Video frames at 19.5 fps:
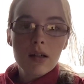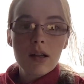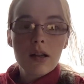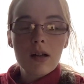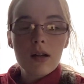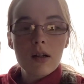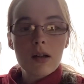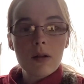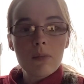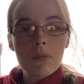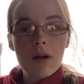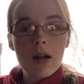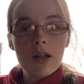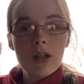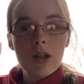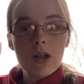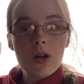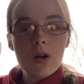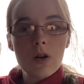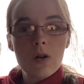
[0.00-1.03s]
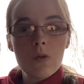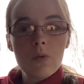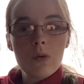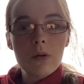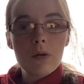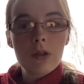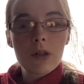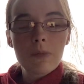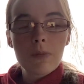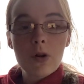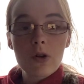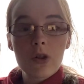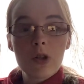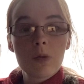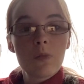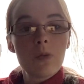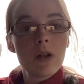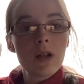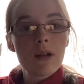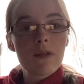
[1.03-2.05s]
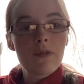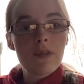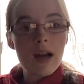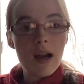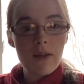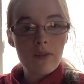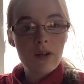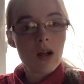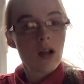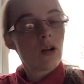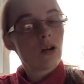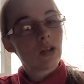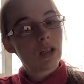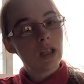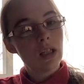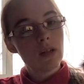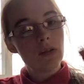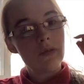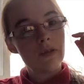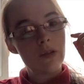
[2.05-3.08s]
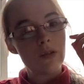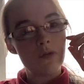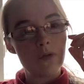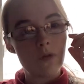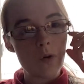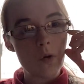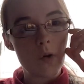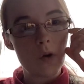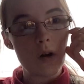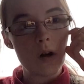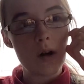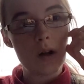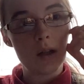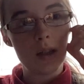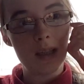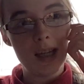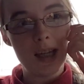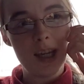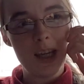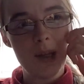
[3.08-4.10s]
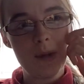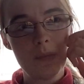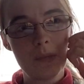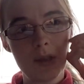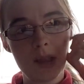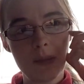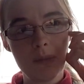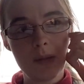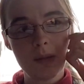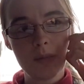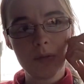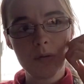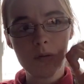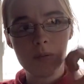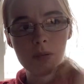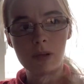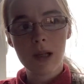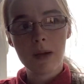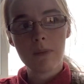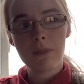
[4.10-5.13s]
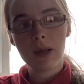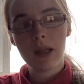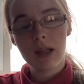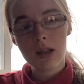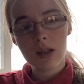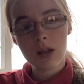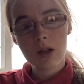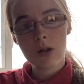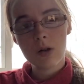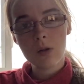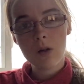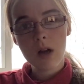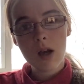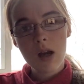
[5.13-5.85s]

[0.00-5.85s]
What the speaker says: I know we were supposed to bring a $5 gift for games. Sometimes we play bingo.